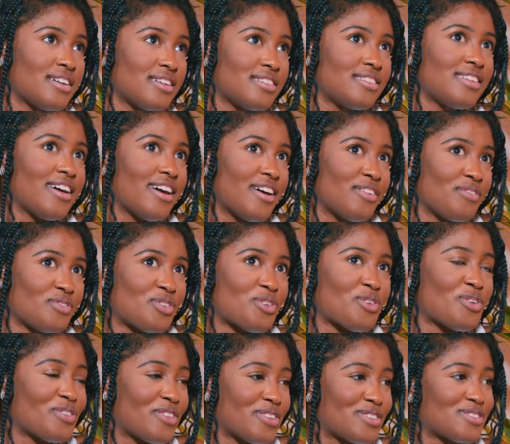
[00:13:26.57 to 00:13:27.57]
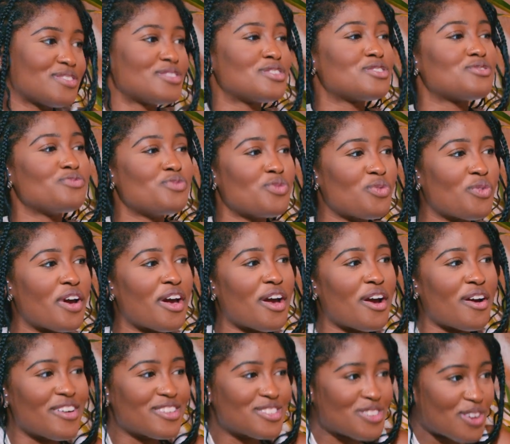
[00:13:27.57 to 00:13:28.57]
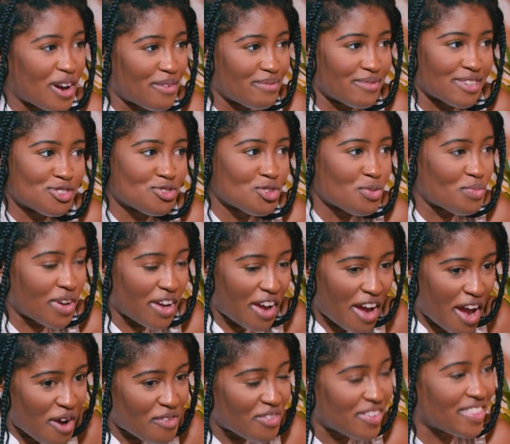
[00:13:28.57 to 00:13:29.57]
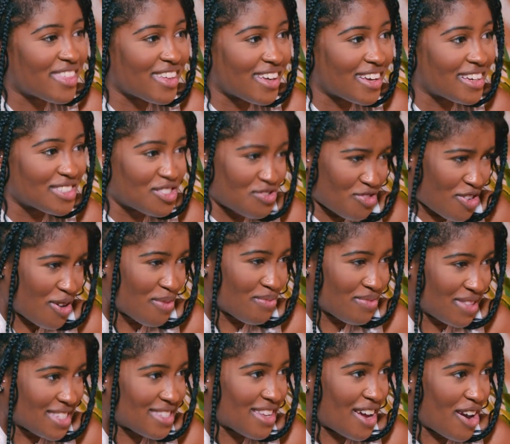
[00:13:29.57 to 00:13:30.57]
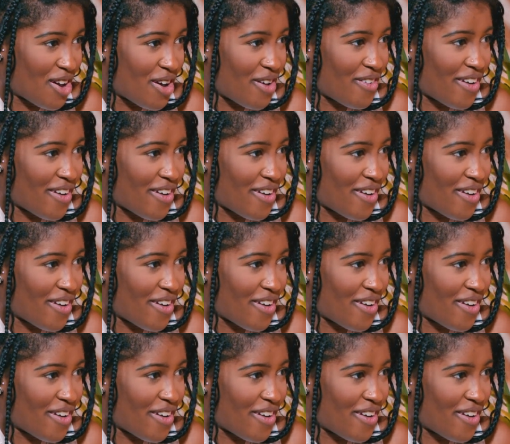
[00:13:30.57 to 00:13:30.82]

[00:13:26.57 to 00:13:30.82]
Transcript: you're in this new era, so I'm assuming everything is from this era,